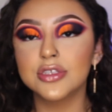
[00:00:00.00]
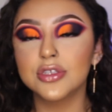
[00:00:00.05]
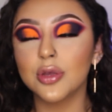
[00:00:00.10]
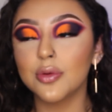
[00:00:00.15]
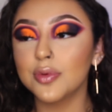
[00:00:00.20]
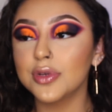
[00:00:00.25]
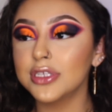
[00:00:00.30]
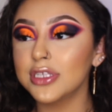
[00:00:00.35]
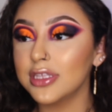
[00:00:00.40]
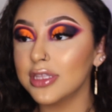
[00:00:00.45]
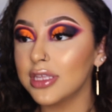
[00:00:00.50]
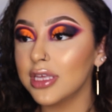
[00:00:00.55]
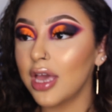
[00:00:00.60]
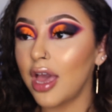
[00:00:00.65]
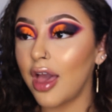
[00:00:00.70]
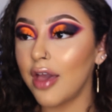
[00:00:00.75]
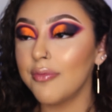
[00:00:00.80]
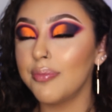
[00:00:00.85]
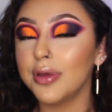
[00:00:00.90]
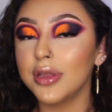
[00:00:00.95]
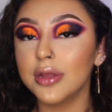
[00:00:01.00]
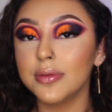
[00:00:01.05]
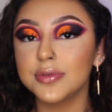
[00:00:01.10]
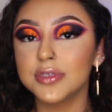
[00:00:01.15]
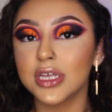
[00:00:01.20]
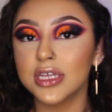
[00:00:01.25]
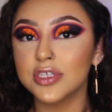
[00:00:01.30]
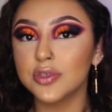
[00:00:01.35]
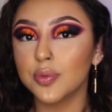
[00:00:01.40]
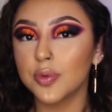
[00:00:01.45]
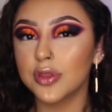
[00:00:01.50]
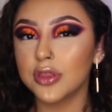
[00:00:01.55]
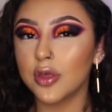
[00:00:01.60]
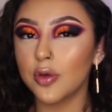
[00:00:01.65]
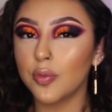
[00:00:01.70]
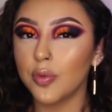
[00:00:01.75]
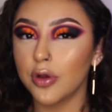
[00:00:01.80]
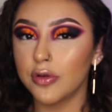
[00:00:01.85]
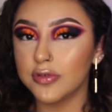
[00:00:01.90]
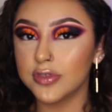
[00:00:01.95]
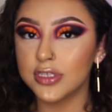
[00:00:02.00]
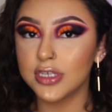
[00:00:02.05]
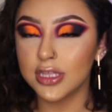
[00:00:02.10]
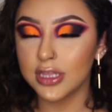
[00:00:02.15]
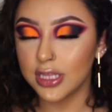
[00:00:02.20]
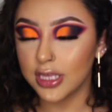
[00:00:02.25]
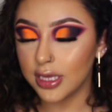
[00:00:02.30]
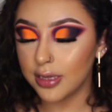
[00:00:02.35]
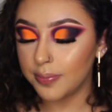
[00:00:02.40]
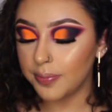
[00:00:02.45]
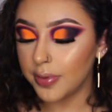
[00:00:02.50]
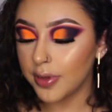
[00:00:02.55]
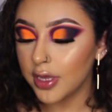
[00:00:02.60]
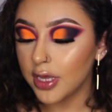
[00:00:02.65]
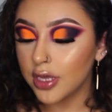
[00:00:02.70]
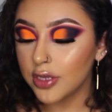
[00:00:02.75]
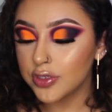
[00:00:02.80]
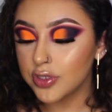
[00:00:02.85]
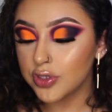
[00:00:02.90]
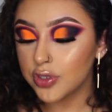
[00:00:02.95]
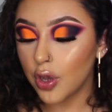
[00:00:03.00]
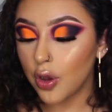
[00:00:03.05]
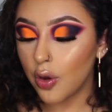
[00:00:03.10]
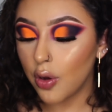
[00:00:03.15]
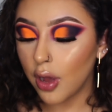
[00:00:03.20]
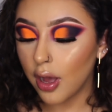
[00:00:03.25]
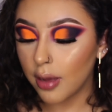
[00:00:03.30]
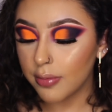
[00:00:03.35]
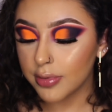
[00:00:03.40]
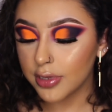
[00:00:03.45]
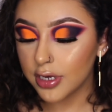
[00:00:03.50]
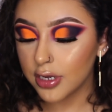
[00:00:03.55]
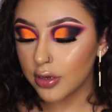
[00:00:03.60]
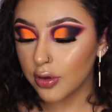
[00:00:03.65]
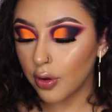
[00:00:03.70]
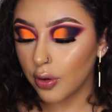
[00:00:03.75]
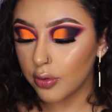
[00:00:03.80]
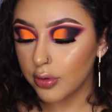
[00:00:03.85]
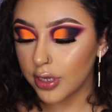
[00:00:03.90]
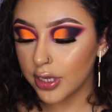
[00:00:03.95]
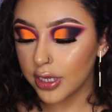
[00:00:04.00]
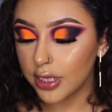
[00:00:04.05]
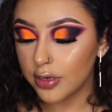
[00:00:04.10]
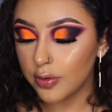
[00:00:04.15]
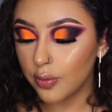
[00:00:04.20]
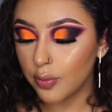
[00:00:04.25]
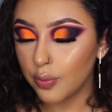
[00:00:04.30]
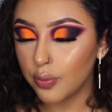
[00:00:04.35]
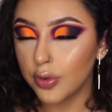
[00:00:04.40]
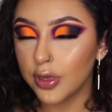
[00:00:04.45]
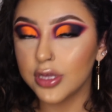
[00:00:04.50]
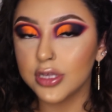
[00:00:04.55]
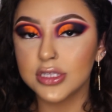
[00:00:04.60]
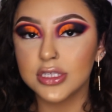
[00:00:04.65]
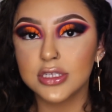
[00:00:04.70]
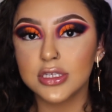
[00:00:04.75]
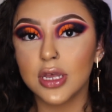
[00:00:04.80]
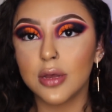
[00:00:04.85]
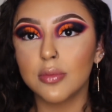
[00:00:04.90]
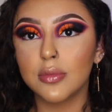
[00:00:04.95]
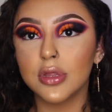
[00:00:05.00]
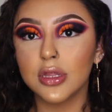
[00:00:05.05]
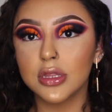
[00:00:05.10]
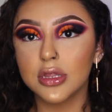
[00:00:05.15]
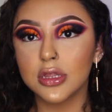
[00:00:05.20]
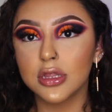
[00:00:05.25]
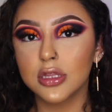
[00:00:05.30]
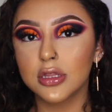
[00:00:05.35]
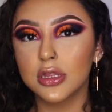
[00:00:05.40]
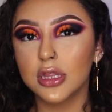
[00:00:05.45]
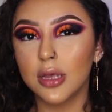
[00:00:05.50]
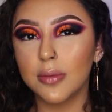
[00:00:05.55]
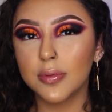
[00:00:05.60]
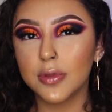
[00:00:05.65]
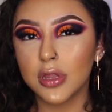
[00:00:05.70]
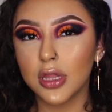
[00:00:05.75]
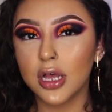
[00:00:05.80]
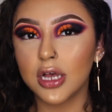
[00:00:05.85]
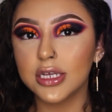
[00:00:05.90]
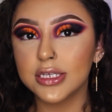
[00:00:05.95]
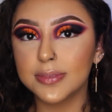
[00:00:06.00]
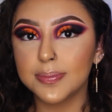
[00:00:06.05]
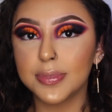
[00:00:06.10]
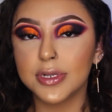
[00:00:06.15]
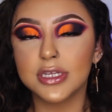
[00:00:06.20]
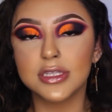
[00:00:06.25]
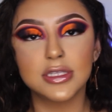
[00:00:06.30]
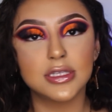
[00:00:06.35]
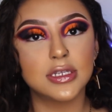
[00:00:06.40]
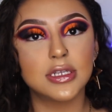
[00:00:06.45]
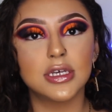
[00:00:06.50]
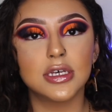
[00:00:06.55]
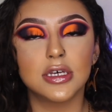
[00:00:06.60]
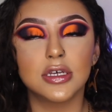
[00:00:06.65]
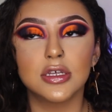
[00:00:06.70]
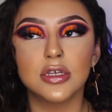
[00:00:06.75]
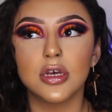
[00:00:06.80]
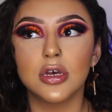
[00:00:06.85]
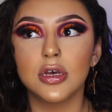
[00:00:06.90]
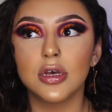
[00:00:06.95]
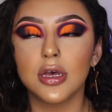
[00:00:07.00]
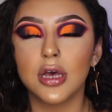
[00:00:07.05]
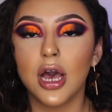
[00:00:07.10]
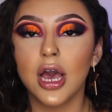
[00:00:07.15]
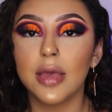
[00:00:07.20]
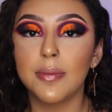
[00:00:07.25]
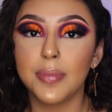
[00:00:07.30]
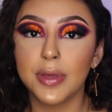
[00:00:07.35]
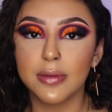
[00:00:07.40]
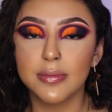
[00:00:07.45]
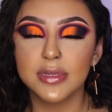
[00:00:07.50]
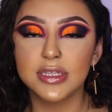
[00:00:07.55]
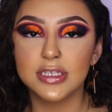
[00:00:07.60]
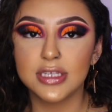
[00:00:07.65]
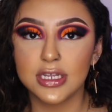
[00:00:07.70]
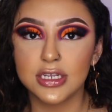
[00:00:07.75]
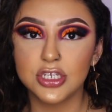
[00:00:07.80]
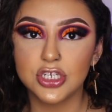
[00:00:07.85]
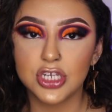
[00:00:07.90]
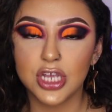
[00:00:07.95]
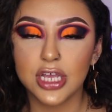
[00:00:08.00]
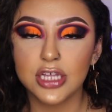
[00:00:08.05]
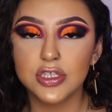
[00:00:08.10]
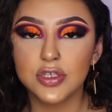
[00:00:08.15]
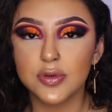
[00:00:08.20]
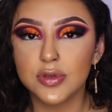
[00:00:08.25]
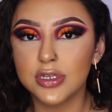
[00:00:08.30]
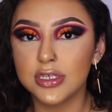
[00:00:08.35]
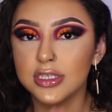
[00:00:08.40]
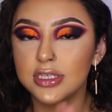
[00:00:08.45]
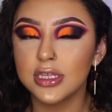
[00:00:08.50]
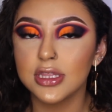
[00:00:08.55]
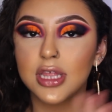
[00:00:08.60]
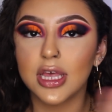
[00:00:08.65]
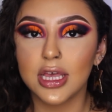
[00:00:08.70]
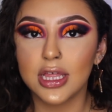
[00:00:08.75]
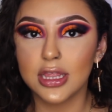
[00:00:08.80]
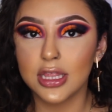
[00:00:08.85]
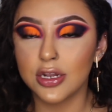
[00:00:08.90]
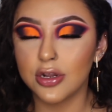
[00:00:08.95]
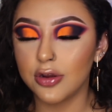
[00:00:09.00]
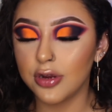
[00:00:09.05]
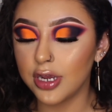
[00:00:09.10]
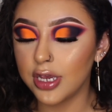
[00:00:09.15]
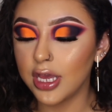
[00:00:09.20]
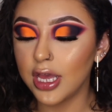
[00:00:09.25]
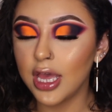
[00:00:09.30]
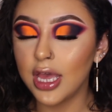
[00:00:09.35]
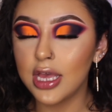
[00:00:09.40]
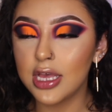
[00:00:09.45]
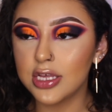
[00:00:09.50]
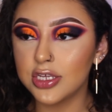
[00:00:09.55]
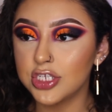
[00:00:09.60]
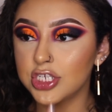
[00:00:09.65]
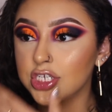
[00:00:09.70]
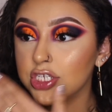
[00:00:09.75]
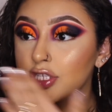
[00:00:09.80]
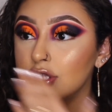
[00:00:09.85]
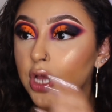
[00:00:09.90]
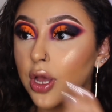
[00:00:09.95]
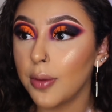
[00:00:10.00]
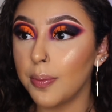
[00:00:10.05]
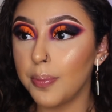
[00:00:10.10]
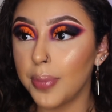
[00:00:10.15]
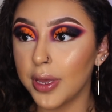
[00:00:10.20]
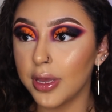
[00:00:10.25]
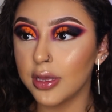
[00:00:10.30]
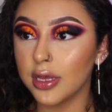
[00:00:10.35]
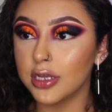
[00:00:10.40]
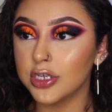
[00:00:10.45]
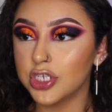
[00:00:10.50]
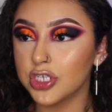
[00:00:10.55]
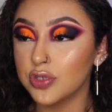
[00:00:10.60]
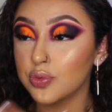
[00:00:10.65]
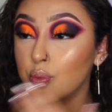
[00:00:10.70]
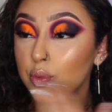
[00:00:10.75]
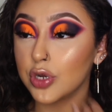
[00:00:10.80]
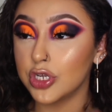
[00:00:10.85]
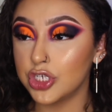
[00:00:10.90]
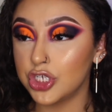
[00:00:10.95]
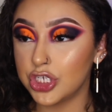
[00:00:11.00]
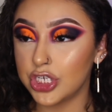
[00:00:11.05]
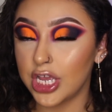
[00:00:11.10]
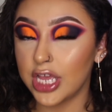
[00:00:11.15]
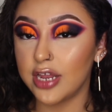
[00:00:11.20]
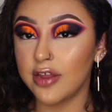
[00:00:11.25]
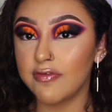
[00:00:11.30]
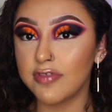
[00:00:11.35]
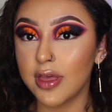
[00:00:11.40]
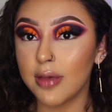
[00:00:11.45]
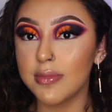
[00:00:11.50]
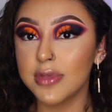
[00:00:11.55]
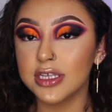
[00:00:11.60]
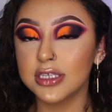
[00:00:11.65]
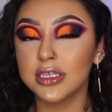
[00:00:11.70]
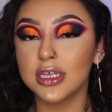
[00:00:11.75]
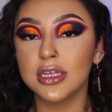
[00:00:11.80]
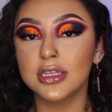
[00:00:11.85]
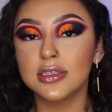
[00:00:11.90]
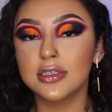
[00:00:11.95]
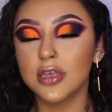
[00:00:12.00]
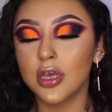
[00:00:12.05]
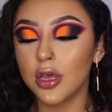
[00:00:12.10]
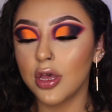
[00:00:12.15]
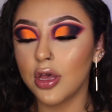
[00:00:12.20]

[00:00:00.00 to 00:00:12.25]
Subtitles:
so recently I've been obsessed with a rosy lip, so I'm gonna go in with some lip gloss, but it's in a high pigmented shade, so it isn't like glittery. It's just just one shade, if that makes sense.